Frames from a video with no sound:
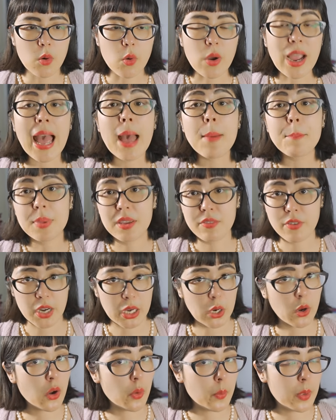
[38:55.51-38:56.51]
or can be
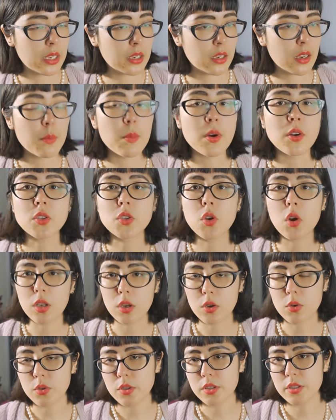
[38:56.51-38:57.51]
very common amongst
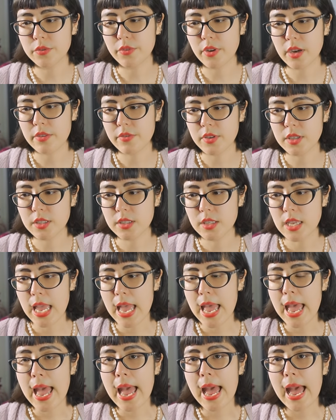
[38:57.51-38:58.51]
holocaust survivors
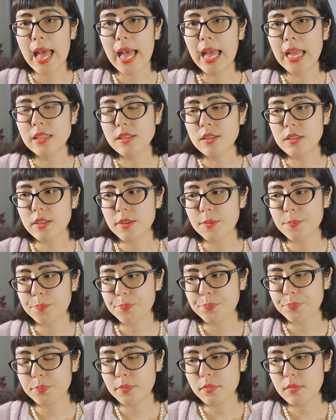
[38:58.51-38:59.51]
and
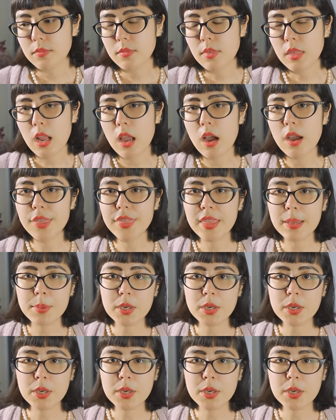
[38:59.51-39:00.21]
i